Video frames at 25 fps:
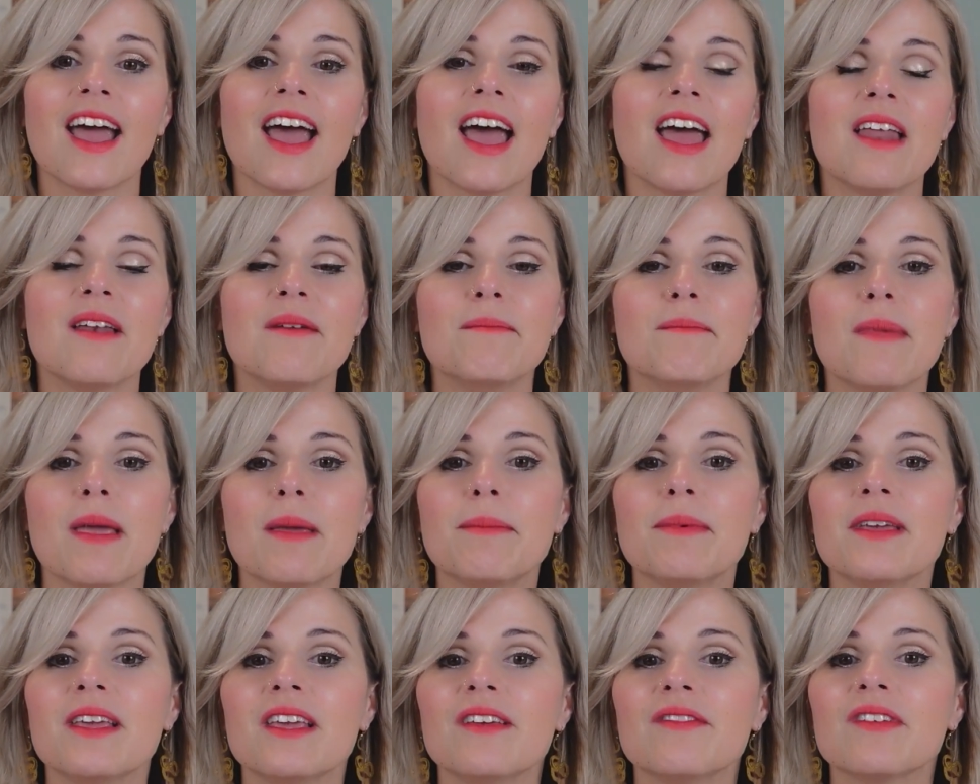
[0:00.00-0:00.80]
and
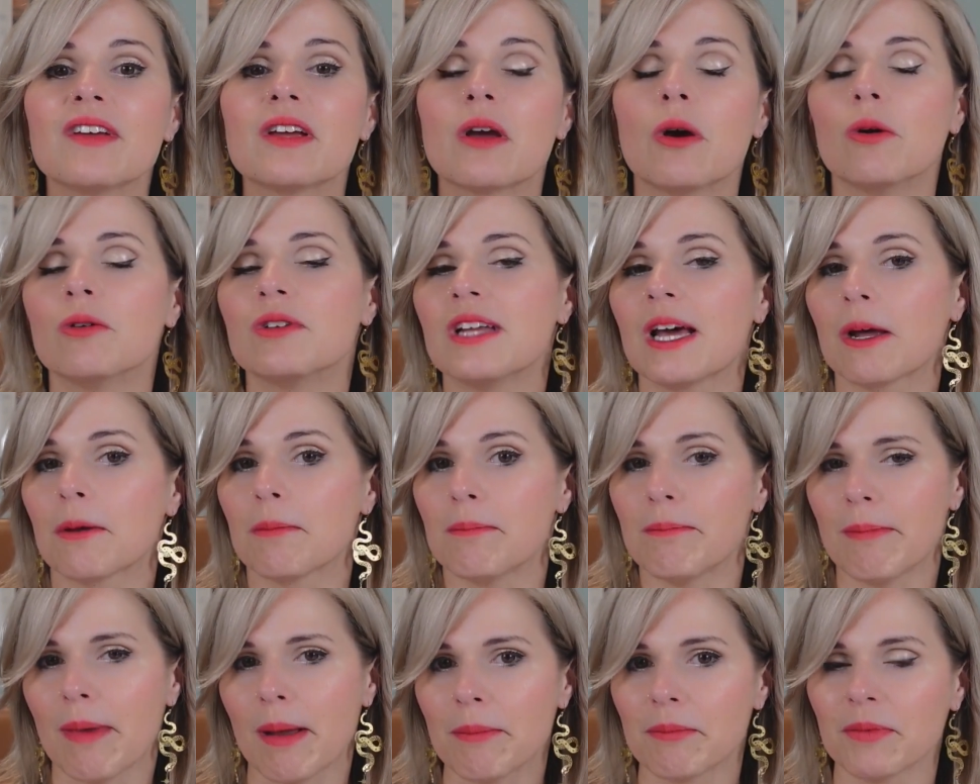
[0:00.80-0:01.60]
maybe even go
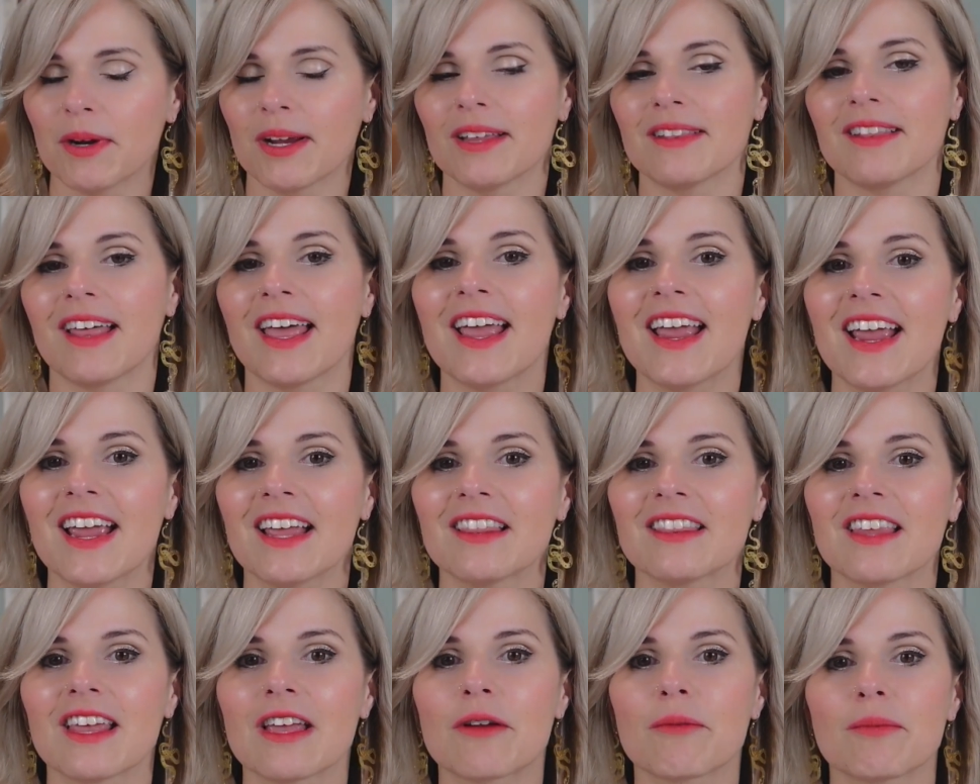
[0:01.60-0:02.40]
down memory
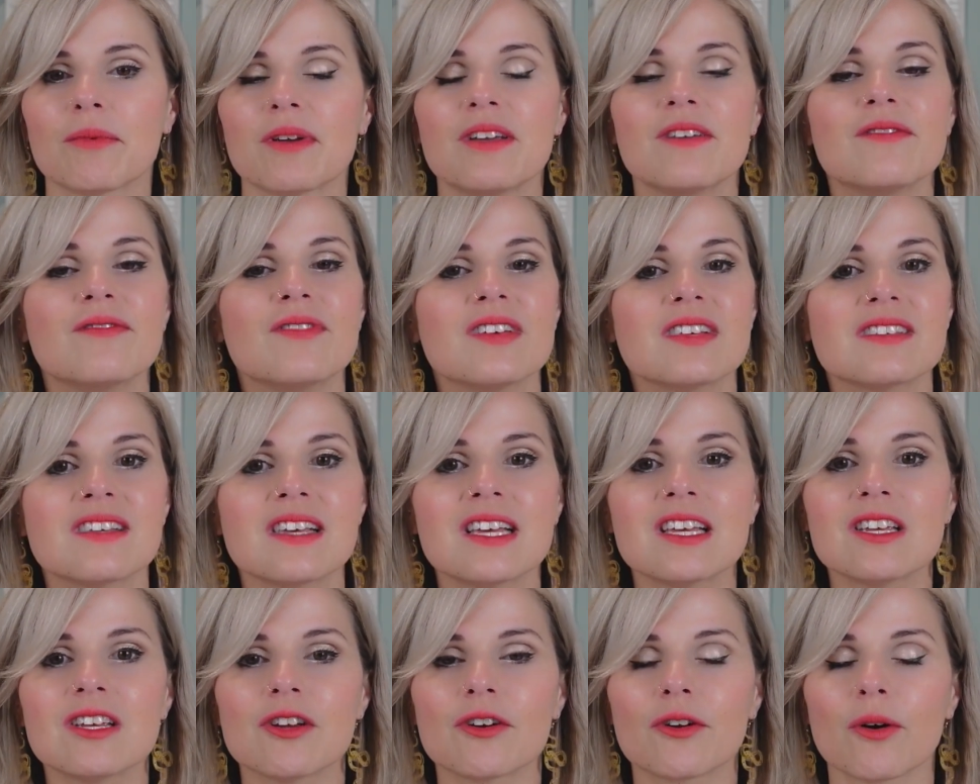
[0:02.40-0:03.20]
lane, like
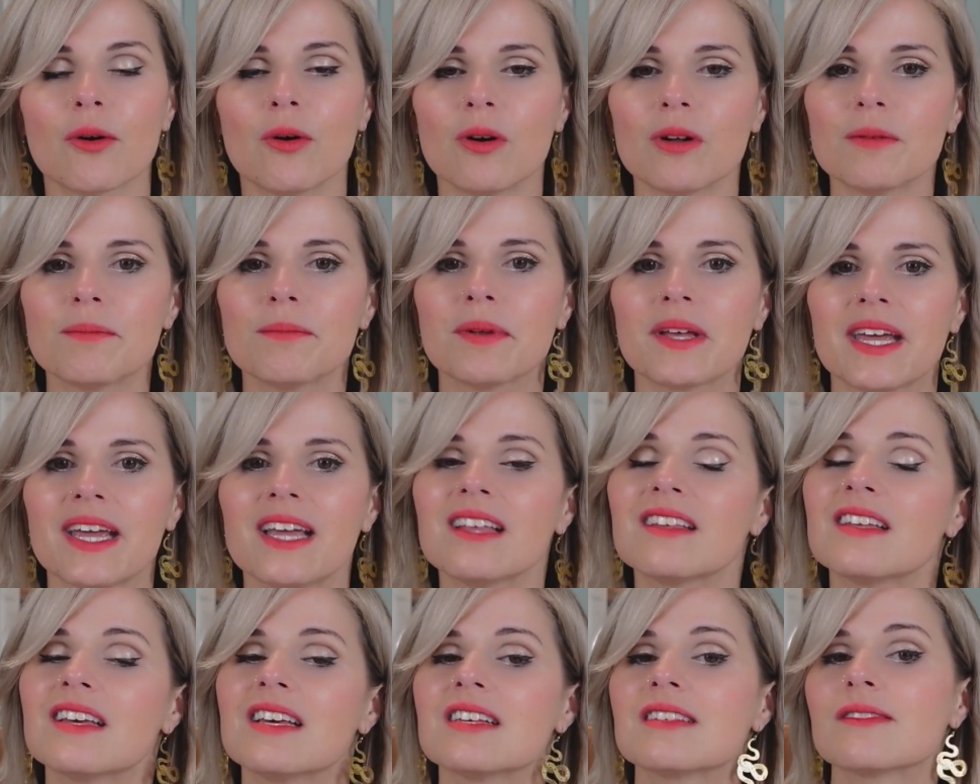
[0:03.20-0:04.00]
revisit your old
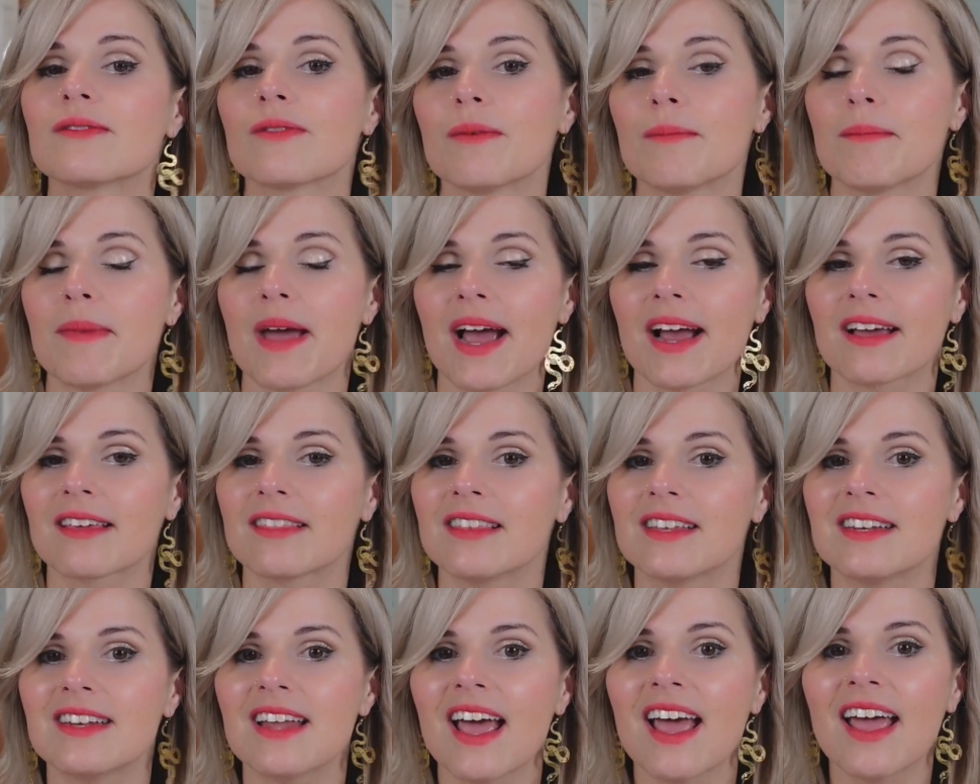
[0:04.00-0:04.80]
playlist from back in
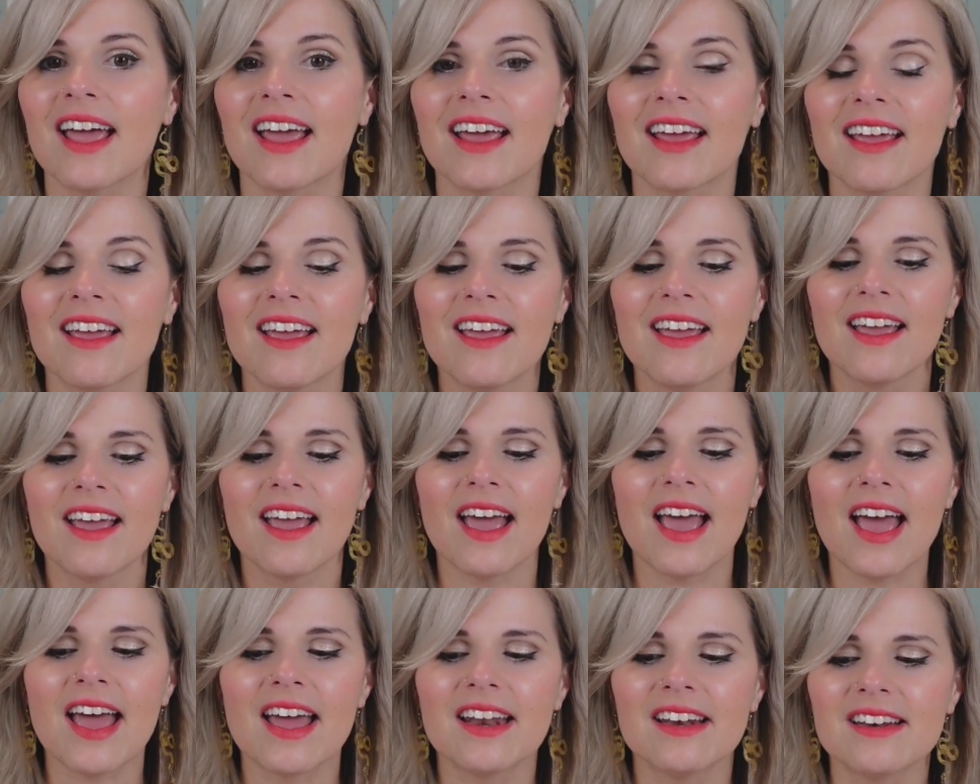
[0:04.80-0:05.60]
the day
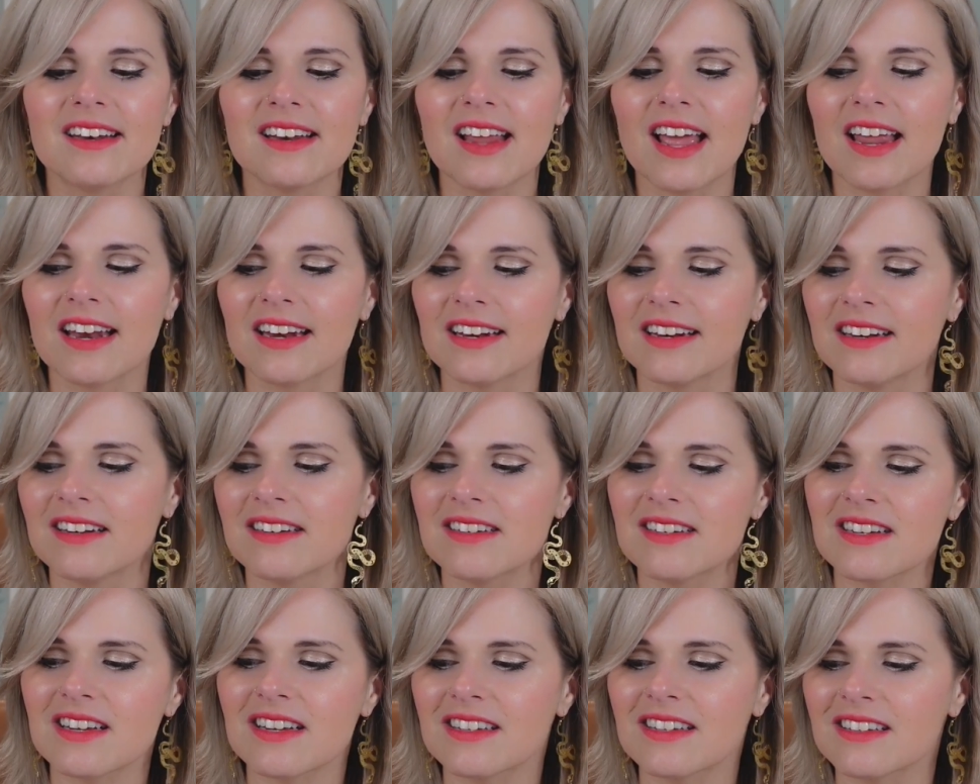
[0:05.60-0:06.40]
and
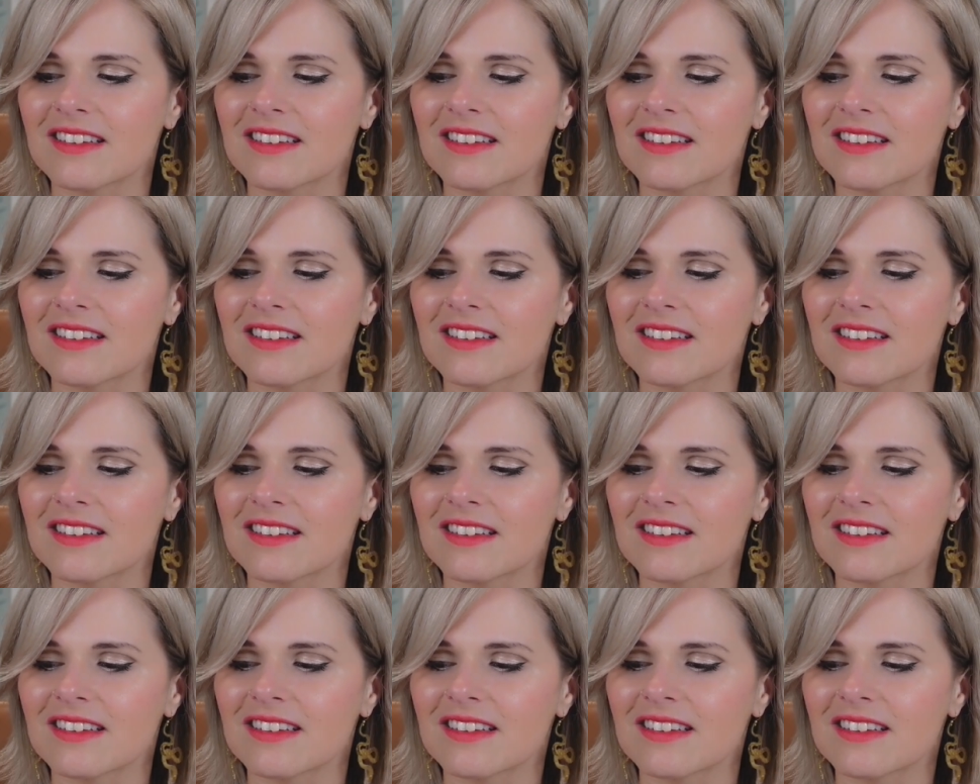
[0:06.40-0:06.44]
and